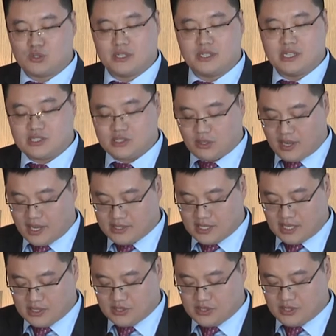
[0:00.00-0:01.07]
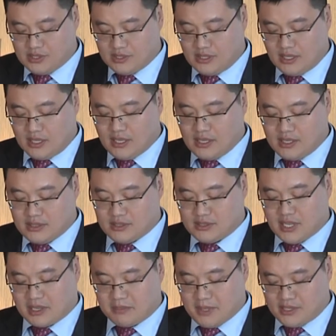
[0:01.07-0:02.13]
traditional assets
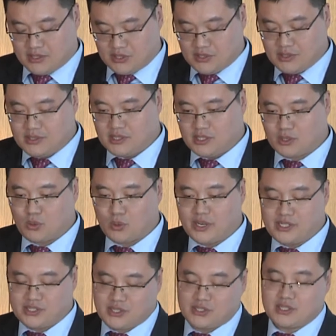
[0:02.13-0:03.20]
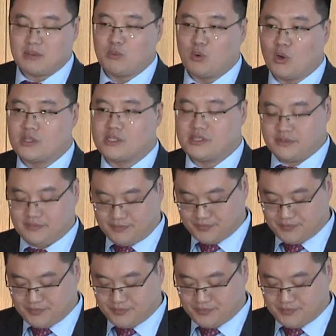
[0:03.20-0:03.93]
segments decreased somewhat.